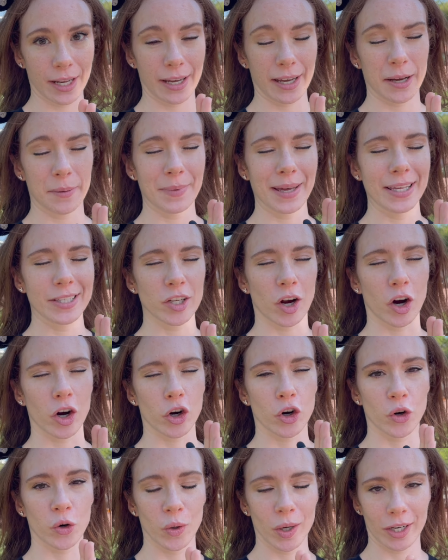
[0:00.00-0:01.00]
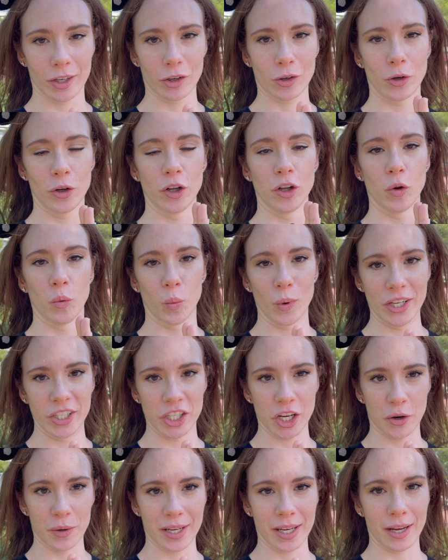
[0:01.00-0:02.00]
a.m. is our critical
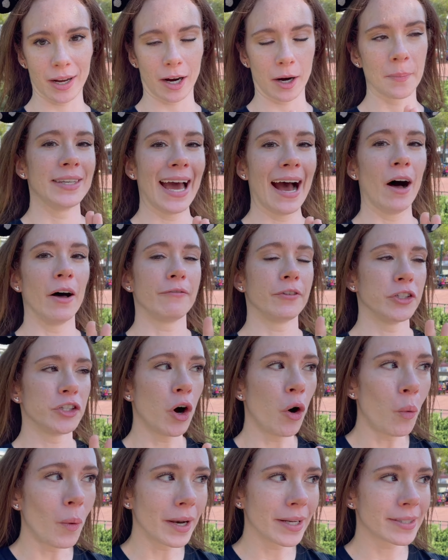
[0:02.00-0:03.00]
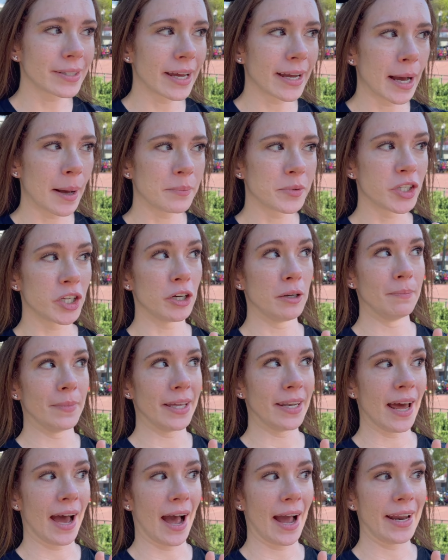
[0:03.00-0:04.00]
window here. Now, if you don't want to stay up till
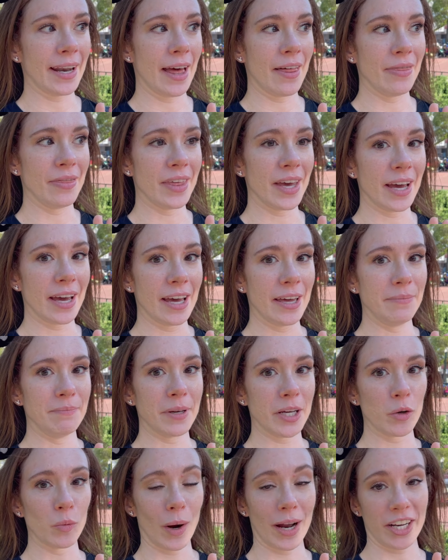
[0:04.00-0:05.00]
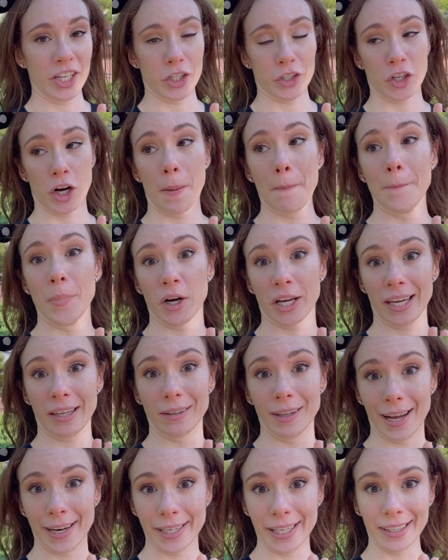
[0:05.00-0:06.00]
midnight and then be ready to start
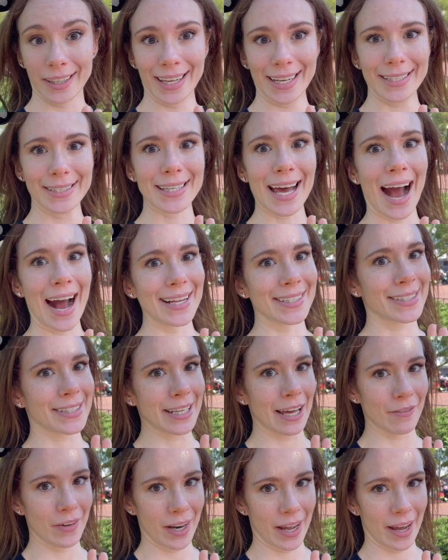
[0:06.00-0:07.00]
booking Lightning Lanes at 7